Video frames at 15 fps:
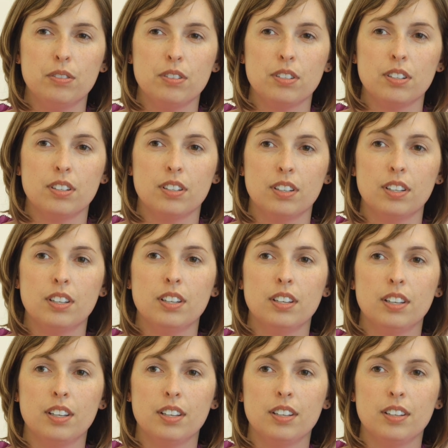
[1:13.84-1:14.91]

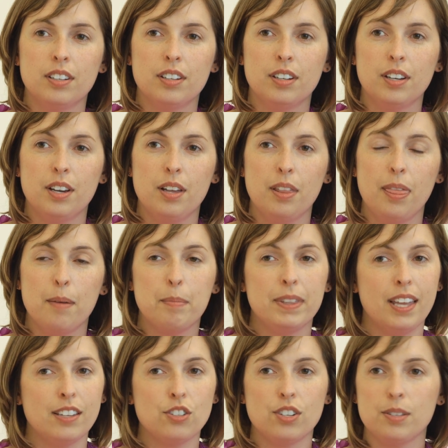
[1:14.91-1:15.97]
That's very
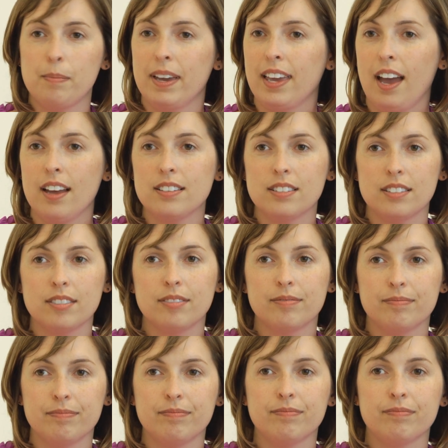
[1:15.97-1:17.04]
difficult these days at many